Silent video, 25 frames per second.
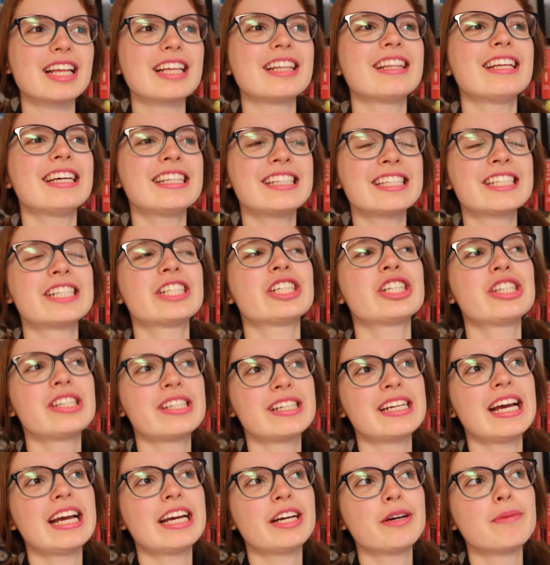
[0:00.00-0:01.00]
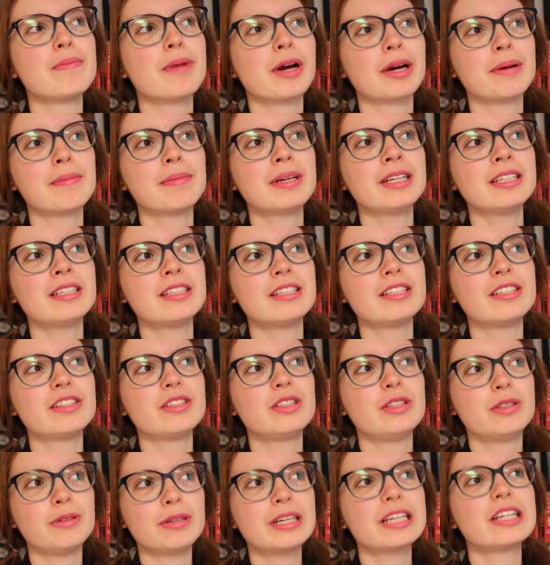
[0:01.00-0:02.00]
Let's just take a moment
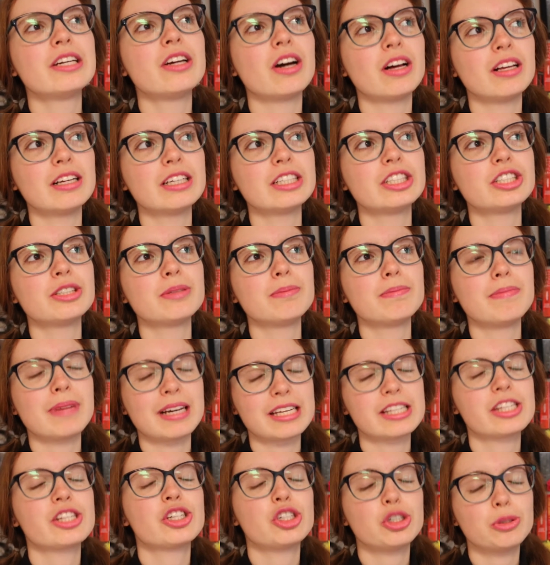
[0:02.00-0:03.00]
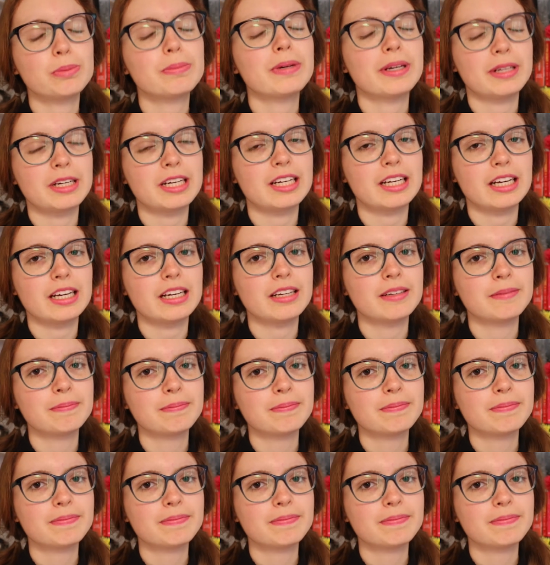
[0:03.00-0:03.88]
to acknowledge my stupidity.